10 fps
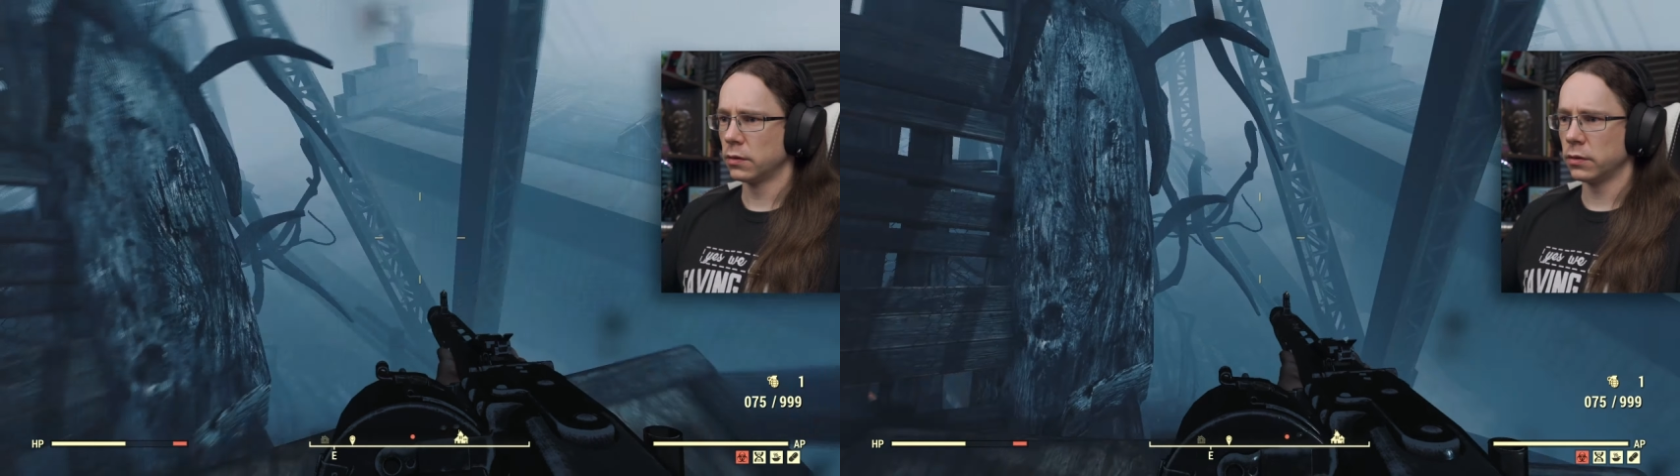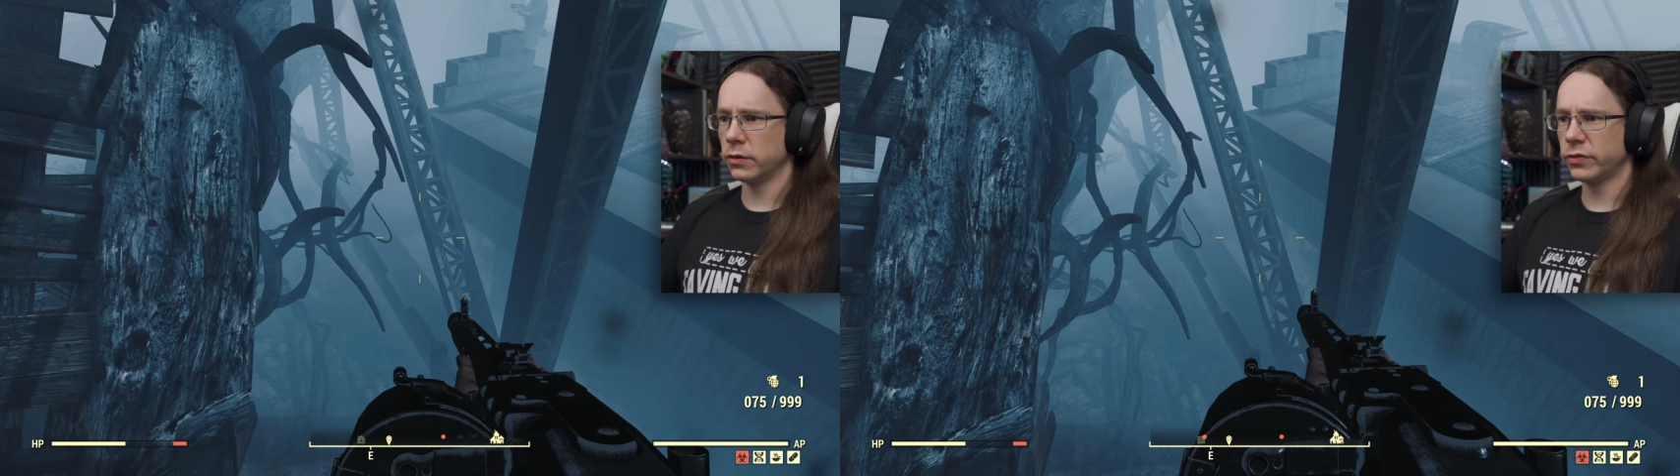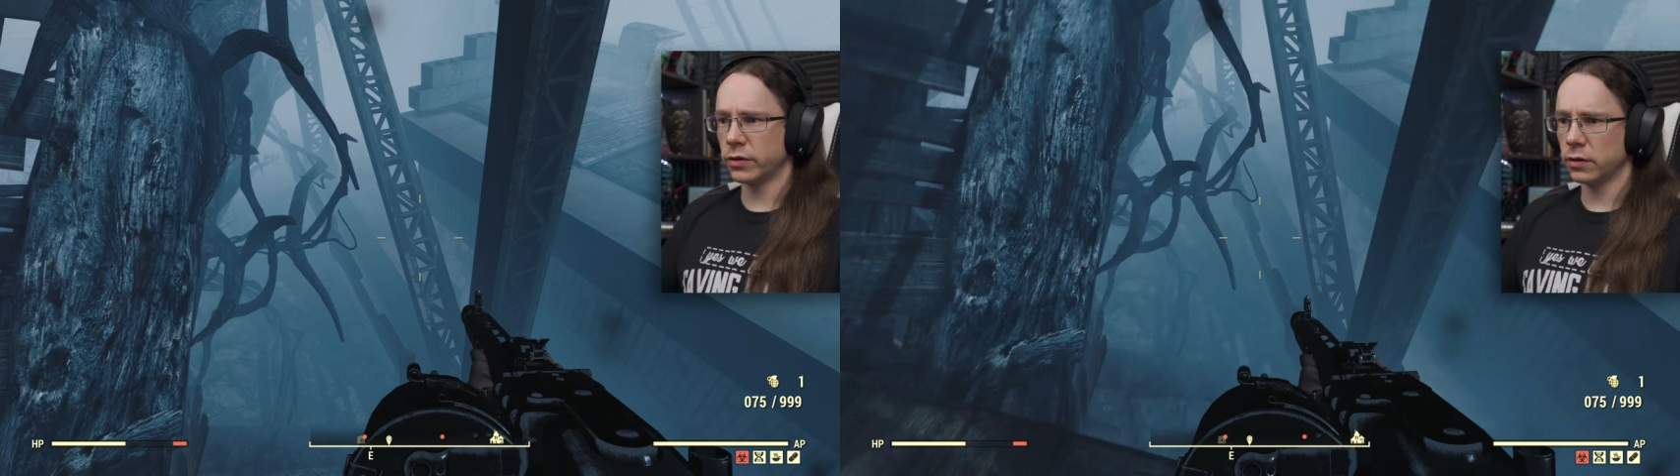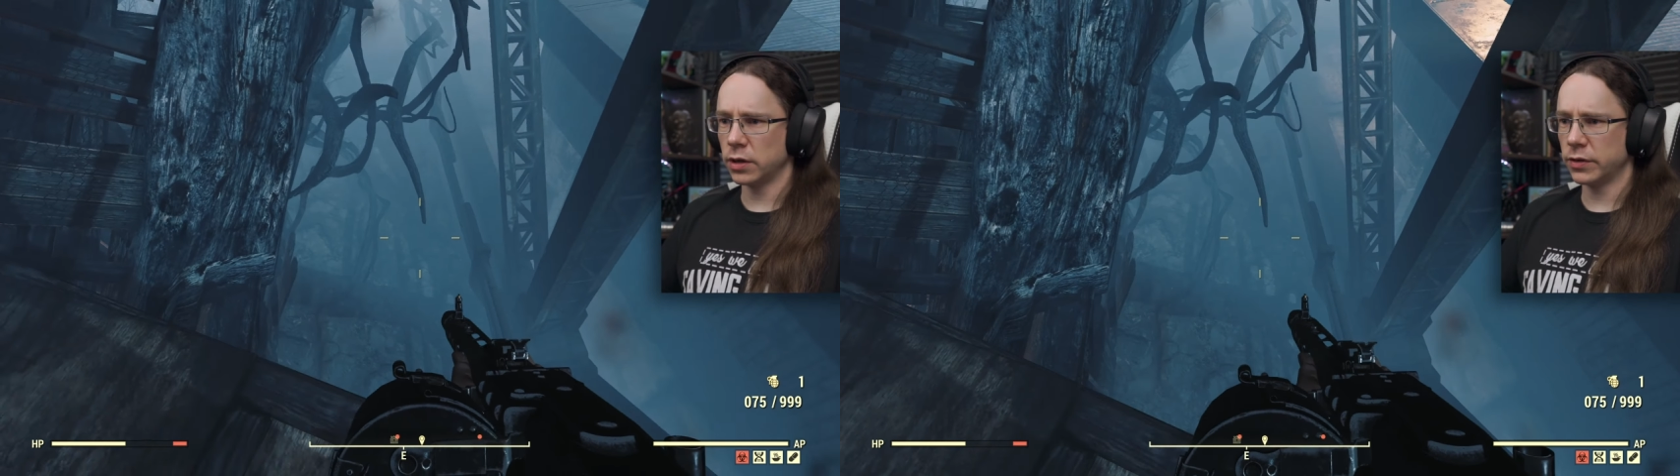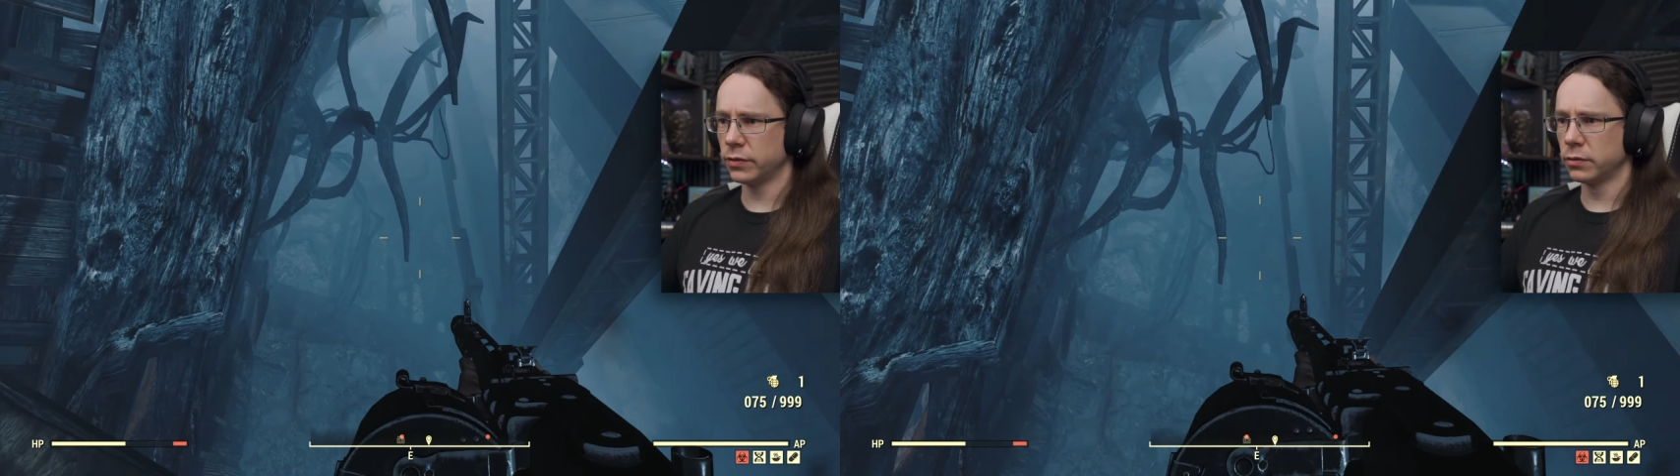He's strong
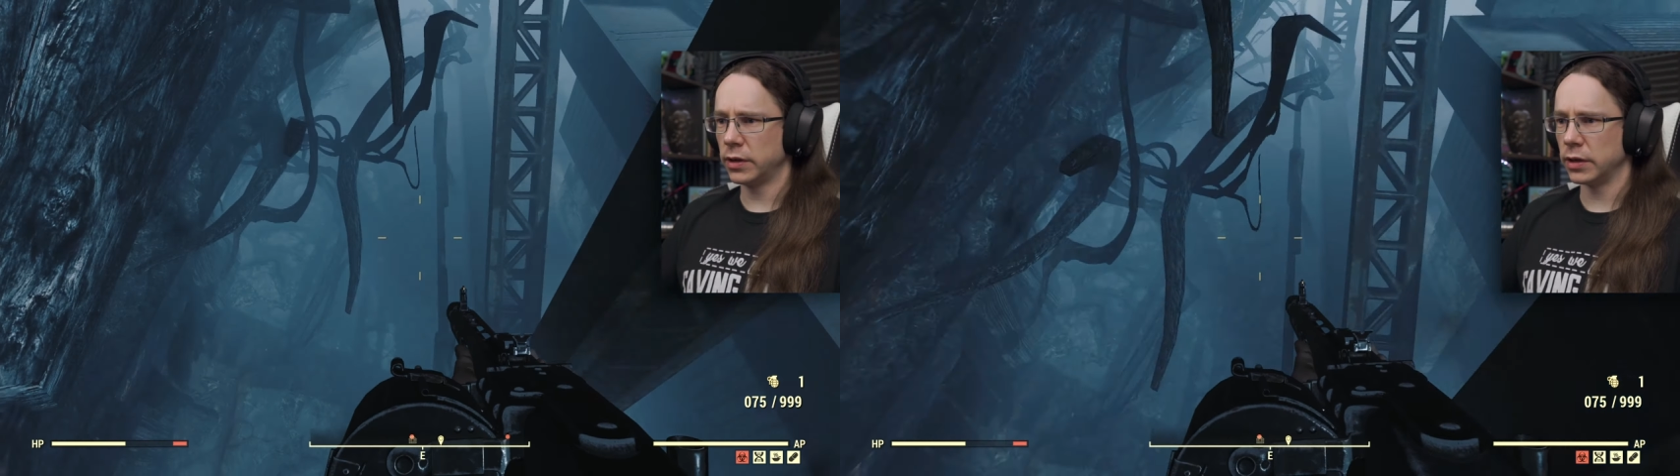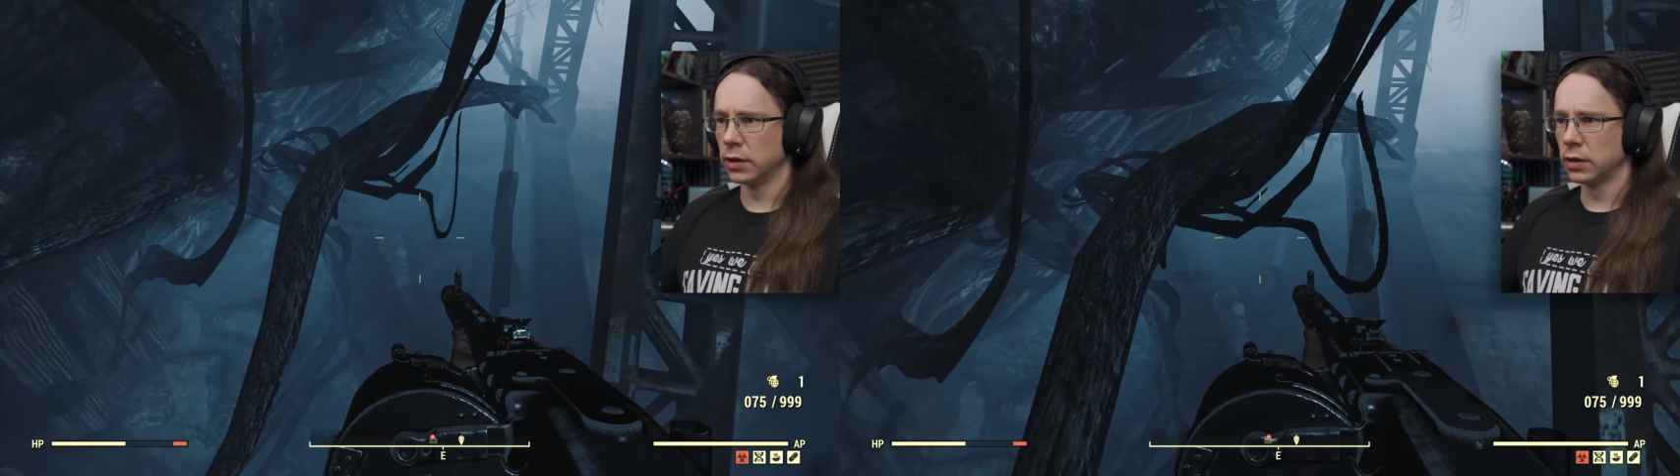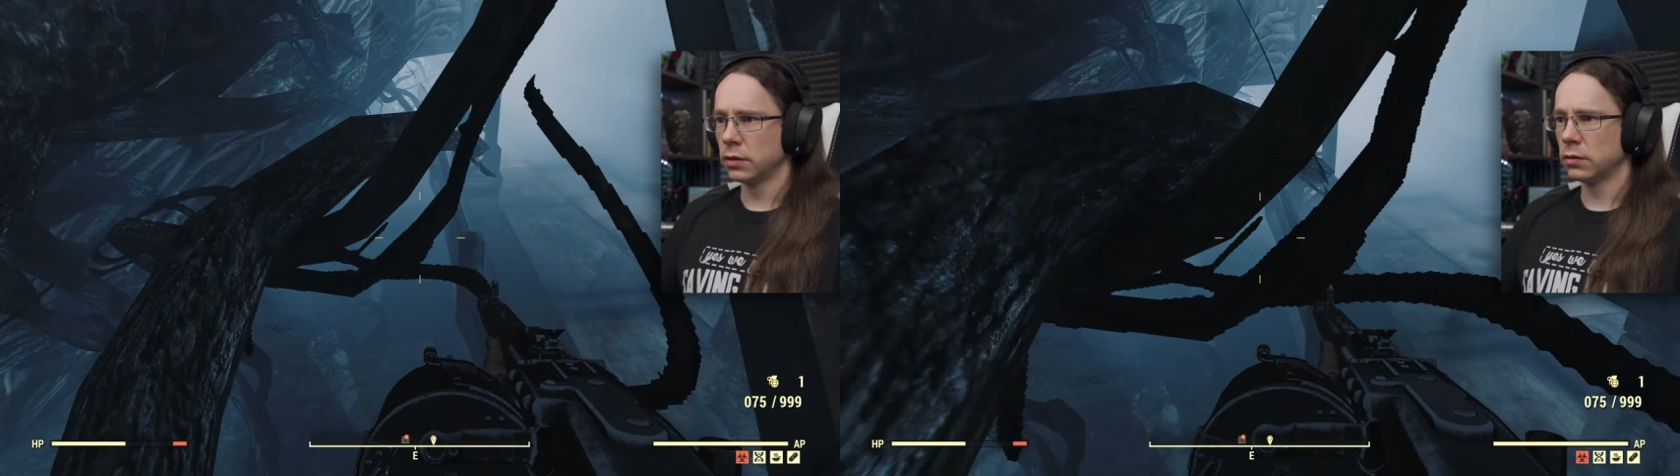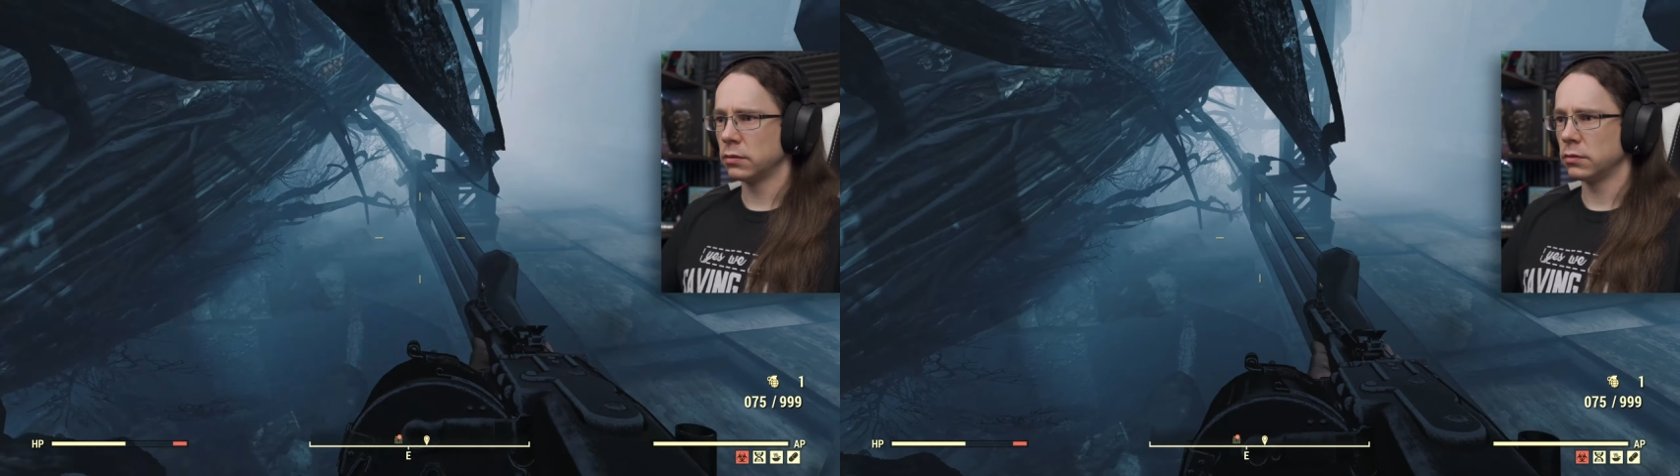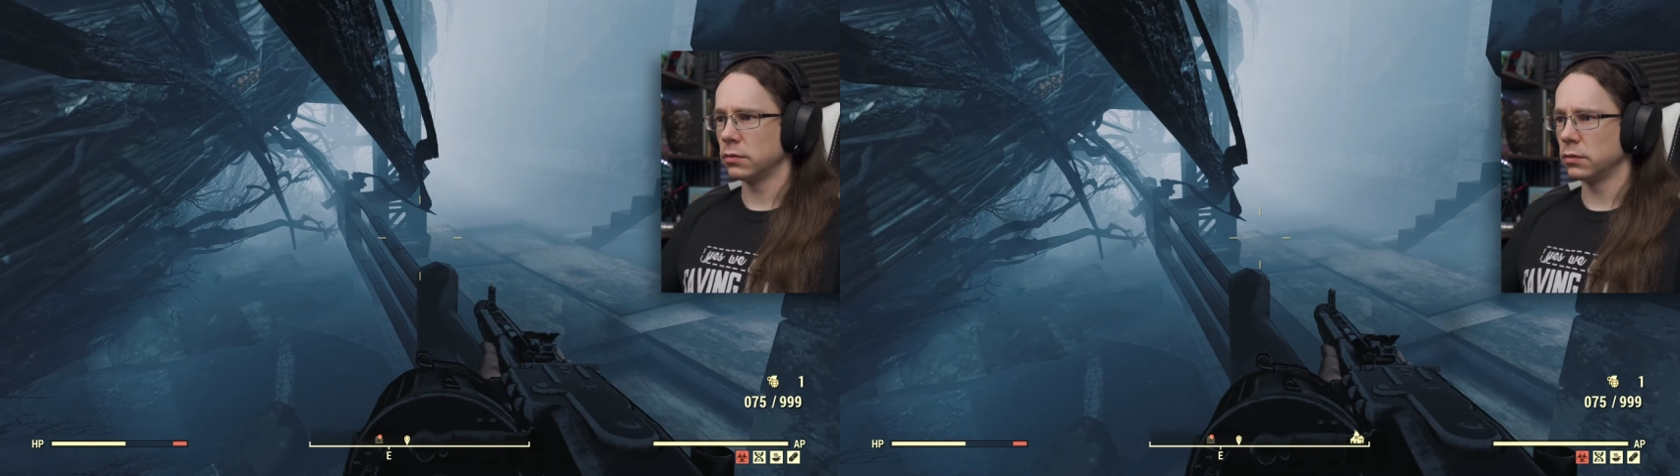enough already.
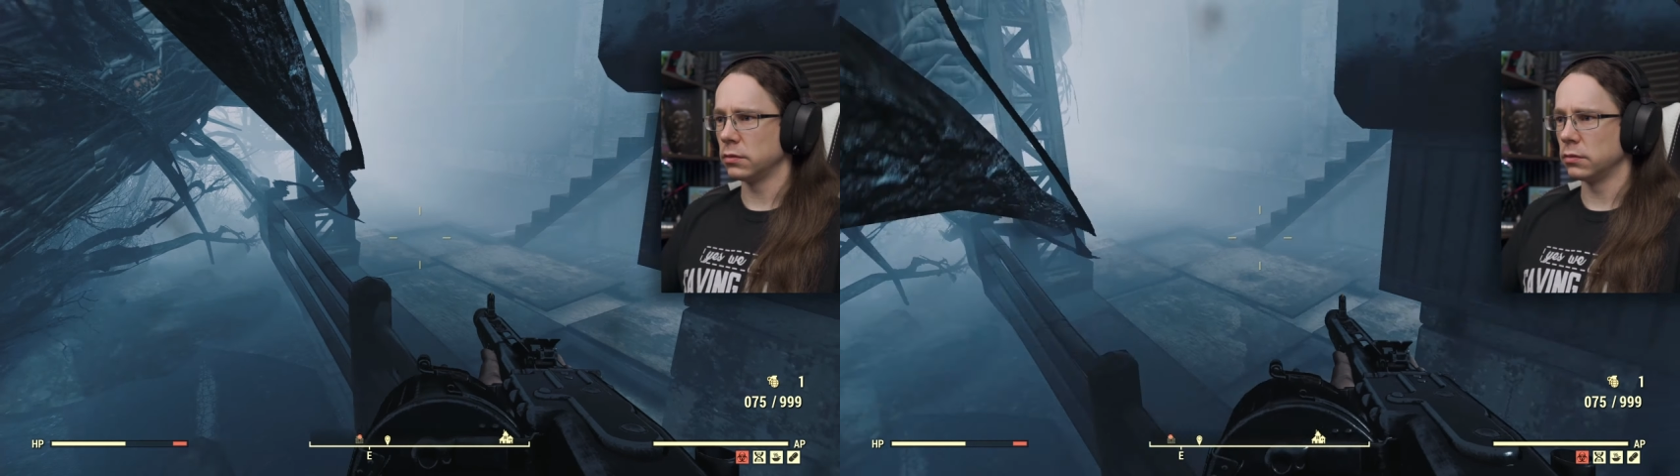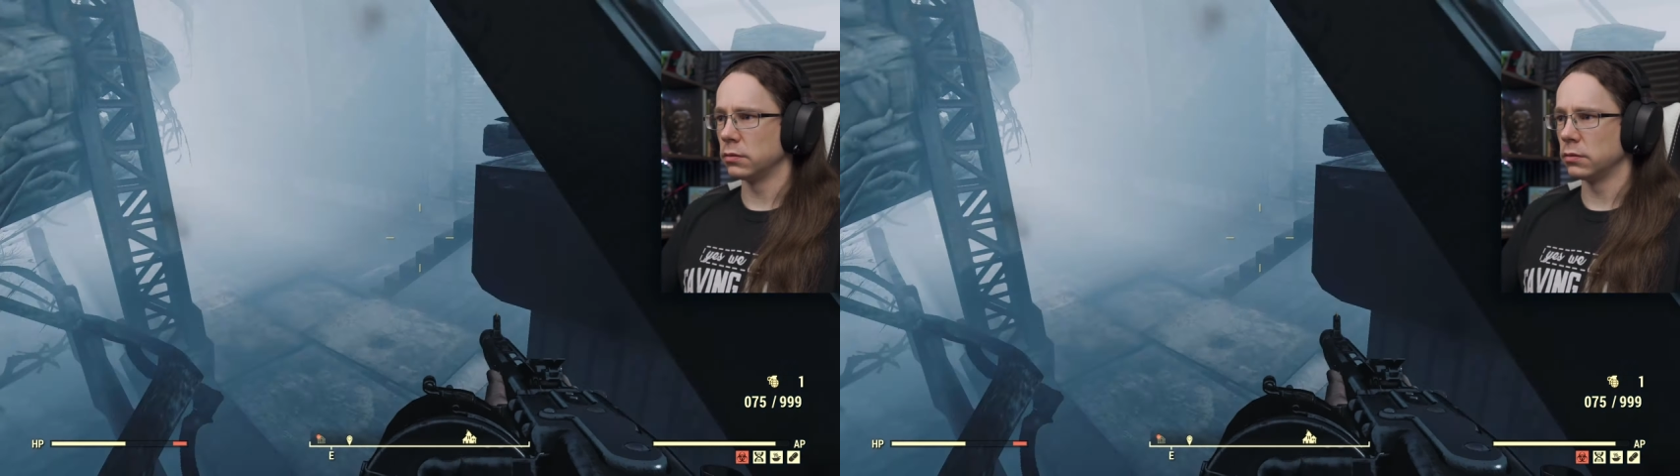Ooh,